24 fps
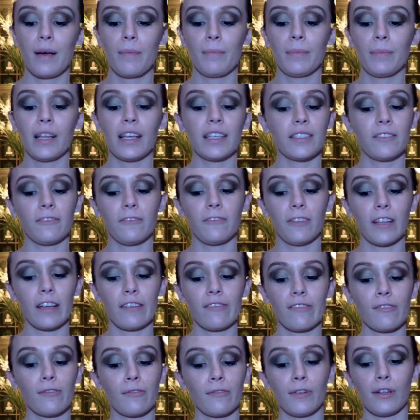Plus
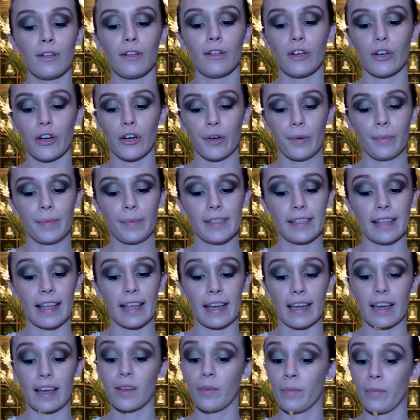flavorful herbs
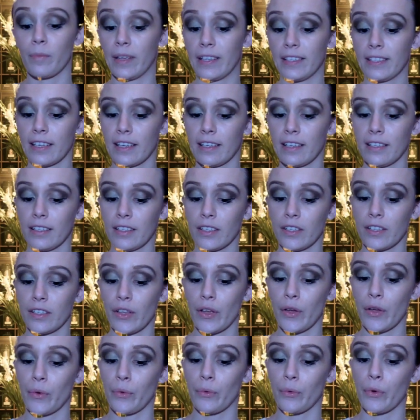like hibiscus,
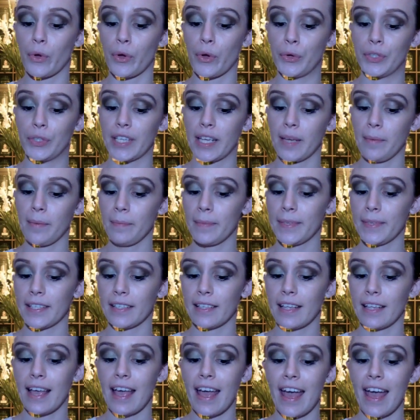rose hips,